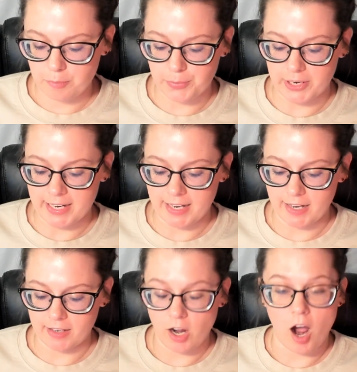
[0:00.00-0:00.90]

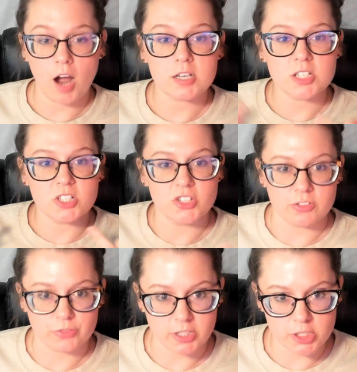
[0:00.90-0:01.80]
bringing
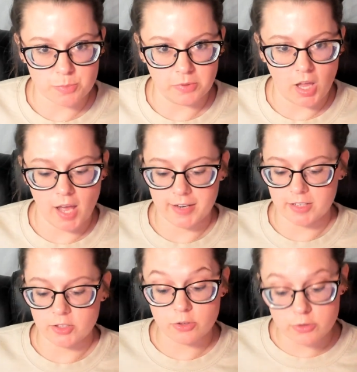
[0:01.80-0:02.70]
oxygen-rich blood
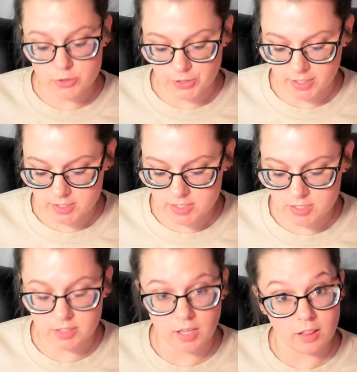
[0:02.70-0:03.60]
and nutrients
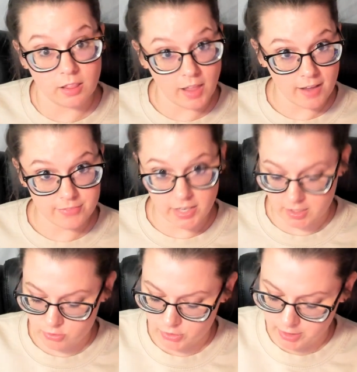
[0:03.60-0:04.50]
to the left
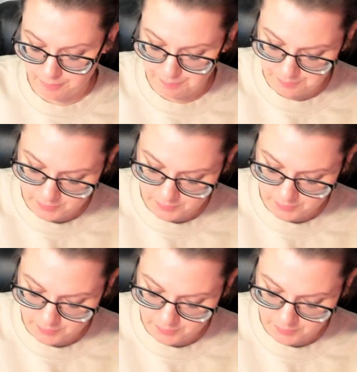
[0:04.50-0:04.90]
atrium.